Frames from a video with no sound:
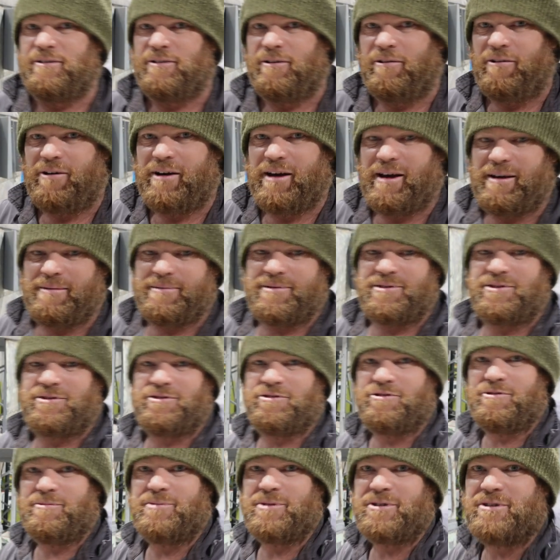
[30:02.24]
I am
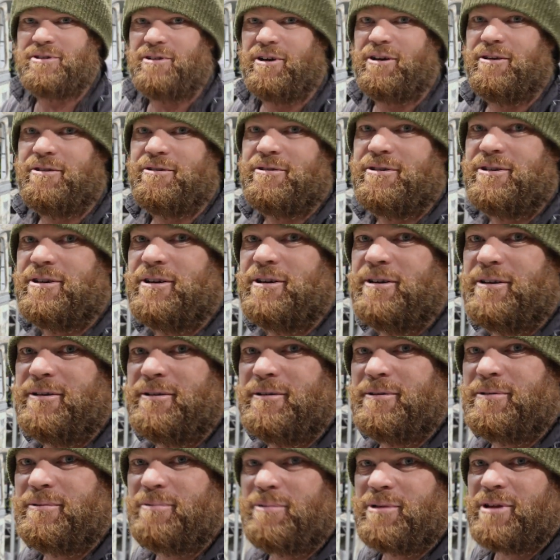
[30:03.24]
super stoked
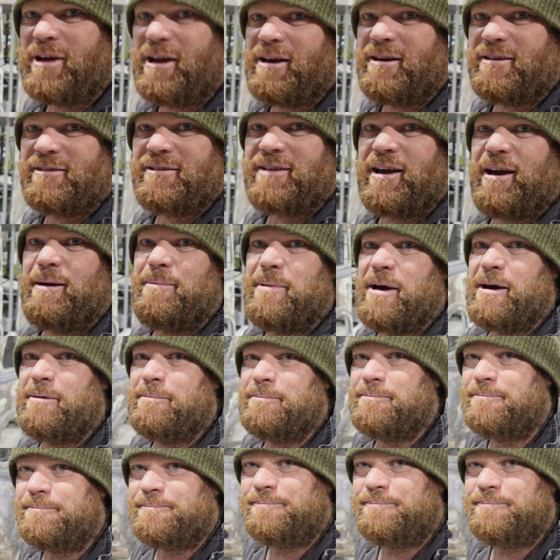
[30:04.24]
with how it's come up.